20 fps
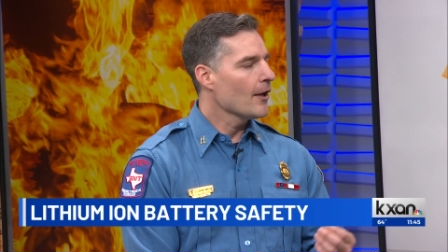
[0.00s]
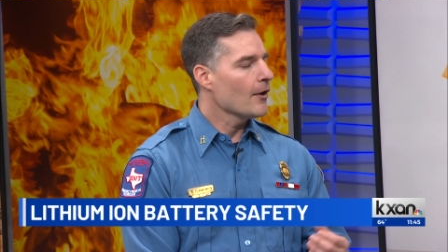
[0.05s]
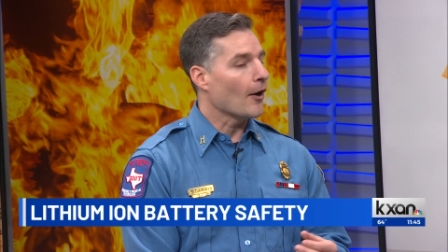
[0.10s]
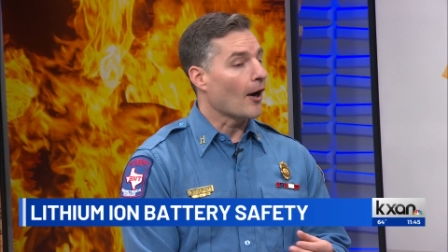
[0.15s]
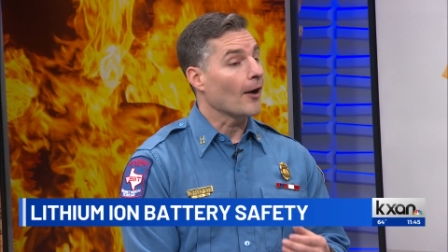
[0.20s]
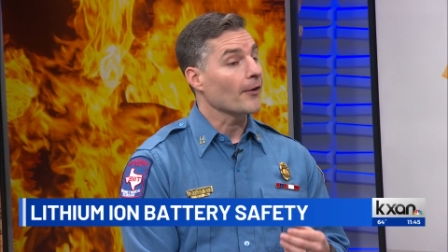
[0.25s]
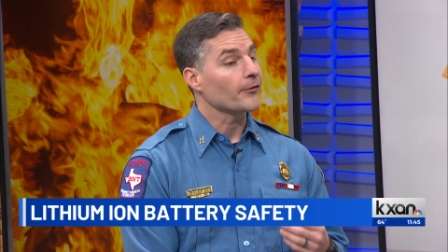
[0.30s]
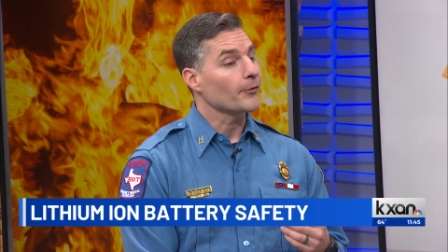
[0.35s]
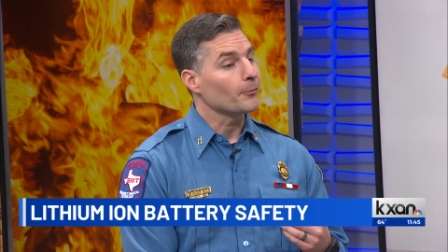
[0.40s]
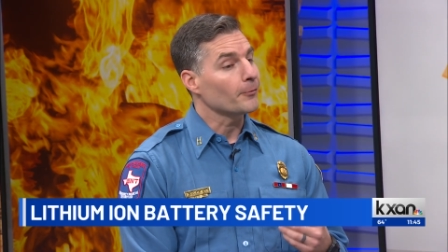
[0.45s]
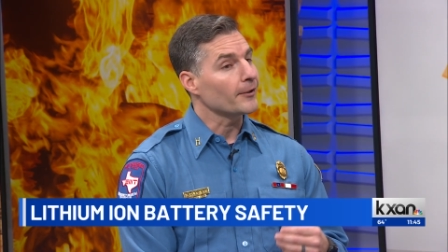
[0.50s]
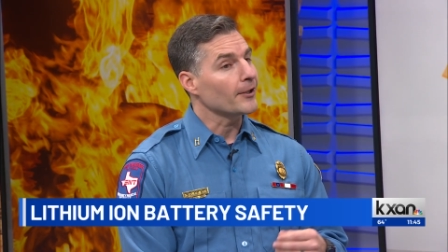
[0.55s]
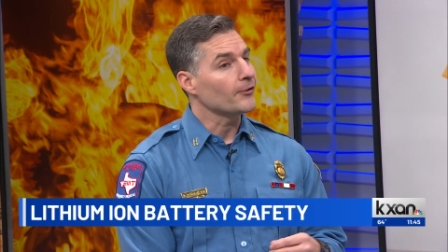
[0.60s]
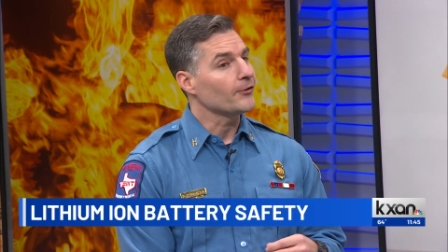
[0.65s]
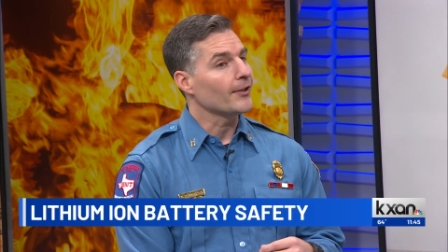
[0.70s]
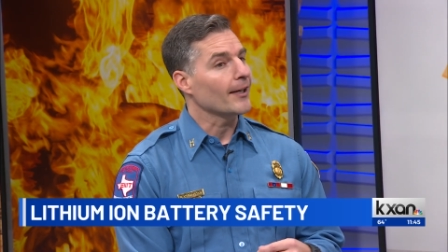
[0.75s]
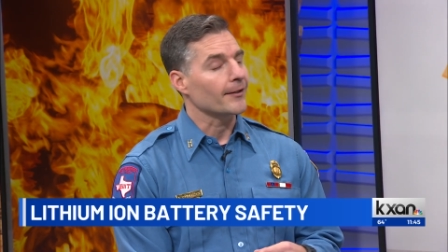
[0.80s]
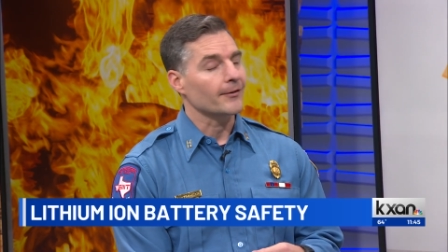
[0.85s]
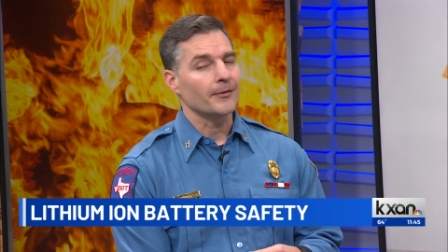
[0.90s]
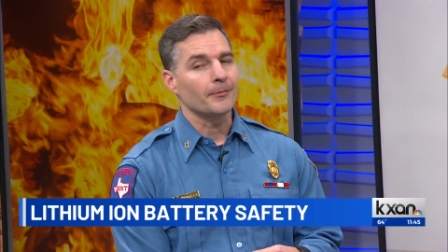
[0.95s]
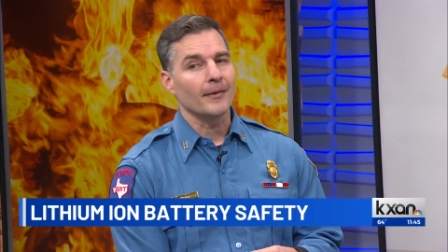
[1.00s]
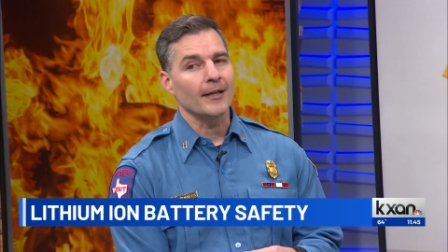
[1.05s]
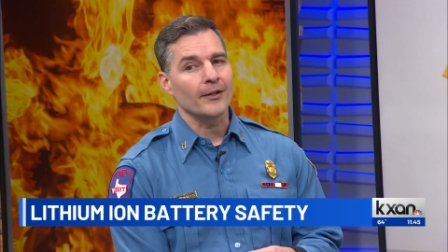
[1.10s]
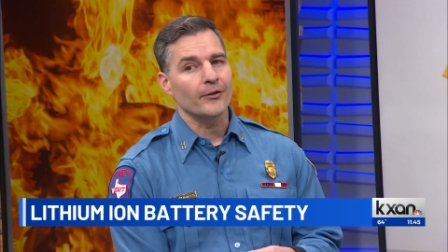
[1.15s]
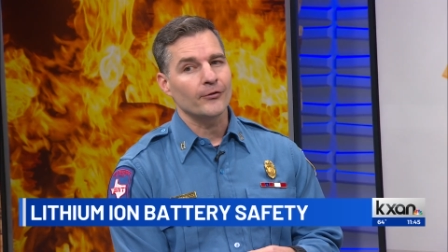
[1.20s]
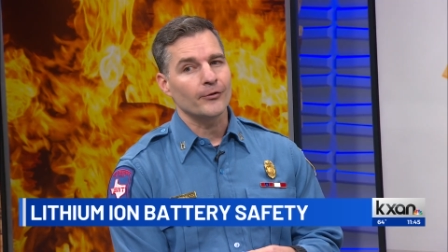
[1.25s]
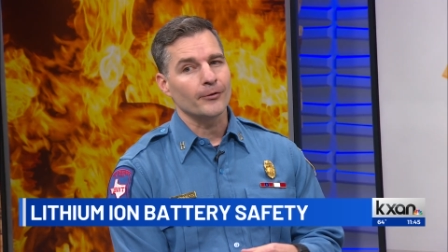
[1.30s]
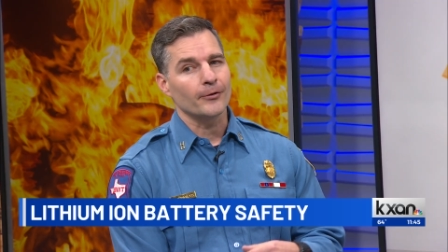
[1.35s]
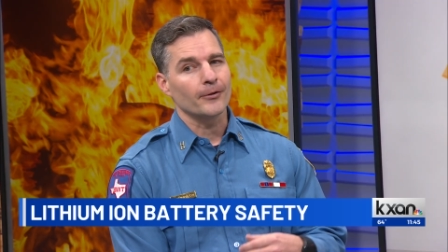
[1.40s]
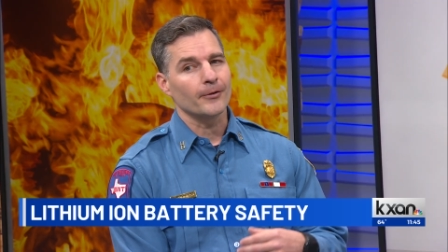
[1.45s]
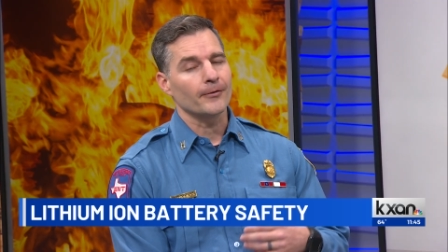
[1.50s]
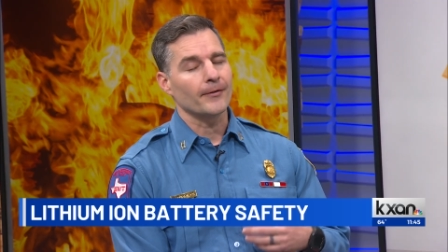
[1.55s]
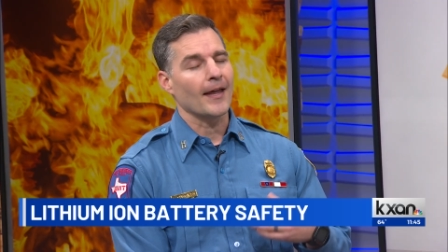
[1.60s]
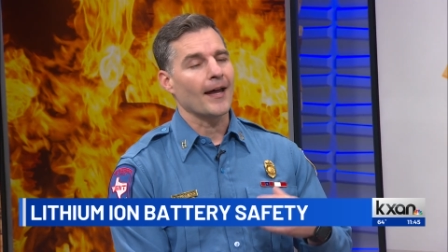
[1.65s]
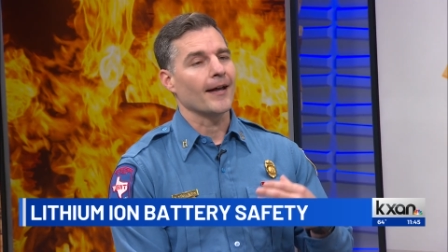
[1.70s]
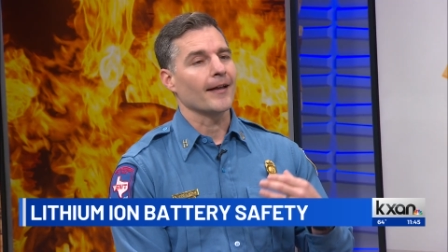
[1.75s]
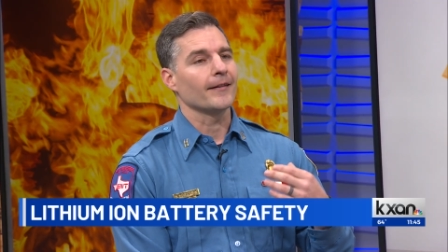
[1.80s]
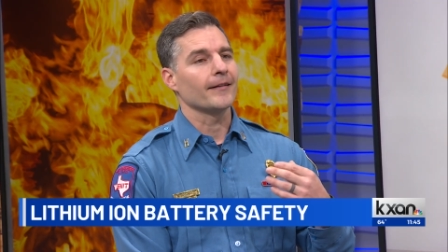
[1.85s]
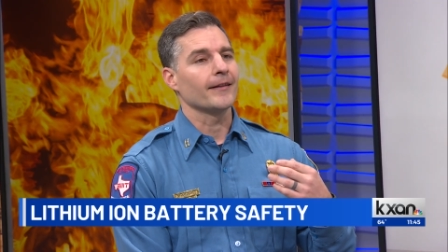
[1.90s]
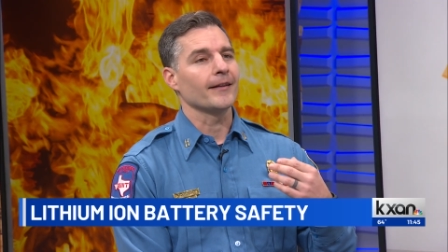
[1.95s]
Also want to check to make sure
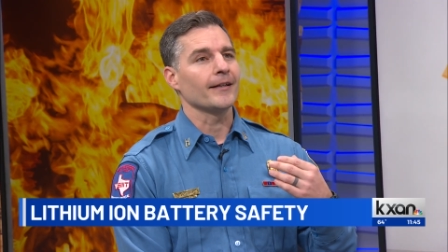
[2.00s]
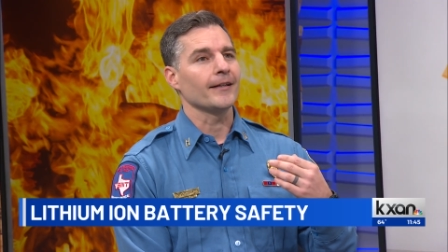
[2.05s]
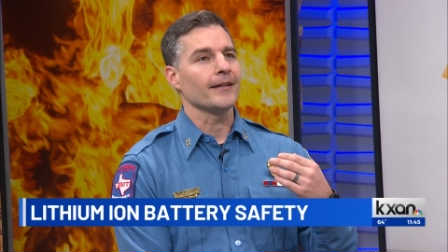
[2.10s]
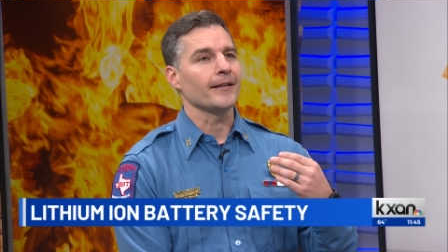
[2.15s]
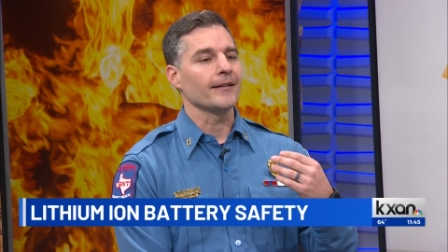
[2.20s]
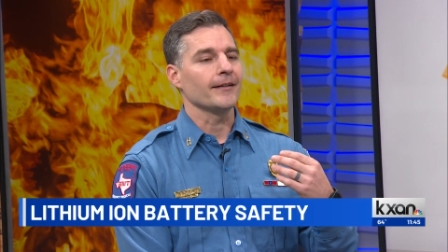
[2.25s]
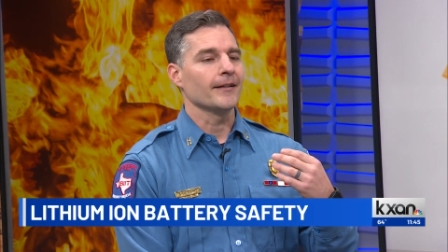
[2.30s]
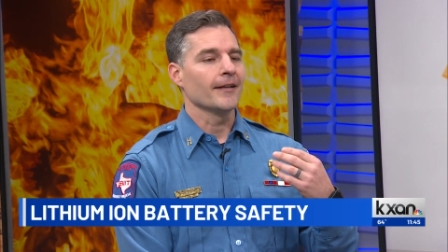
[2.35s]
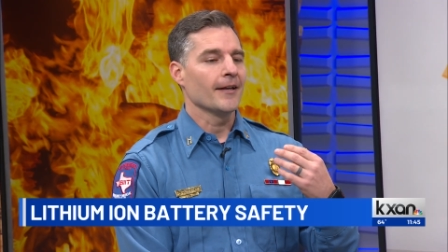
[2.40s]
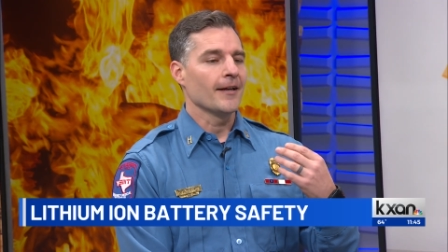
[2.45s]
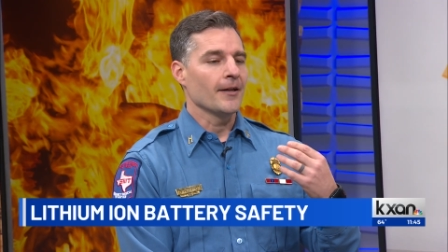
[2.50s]
that the